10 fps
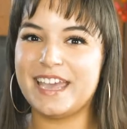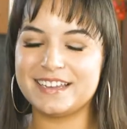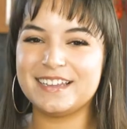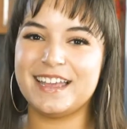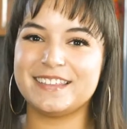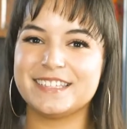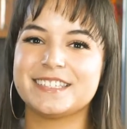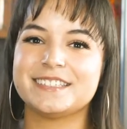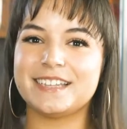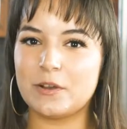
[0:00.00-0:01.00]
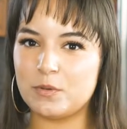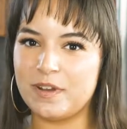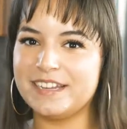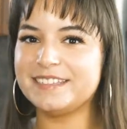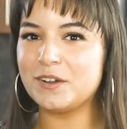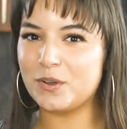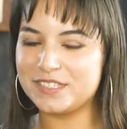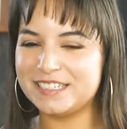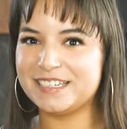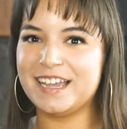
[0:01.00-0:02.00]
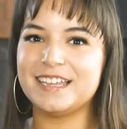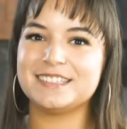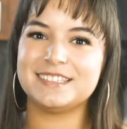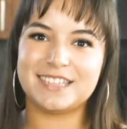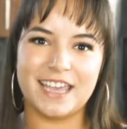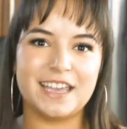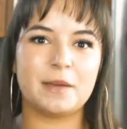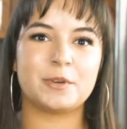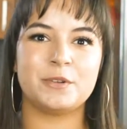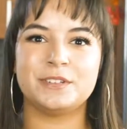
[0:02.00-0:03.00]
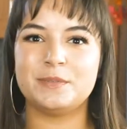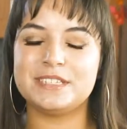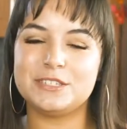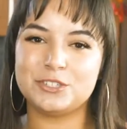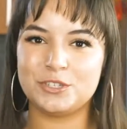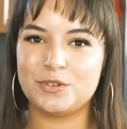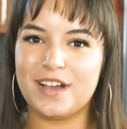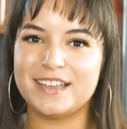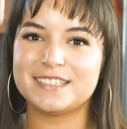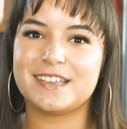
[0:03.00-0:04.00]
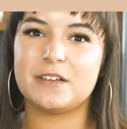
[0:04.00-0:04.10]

Anna and this is La Cubanita Cocina, and today I'm going to be teaching you guys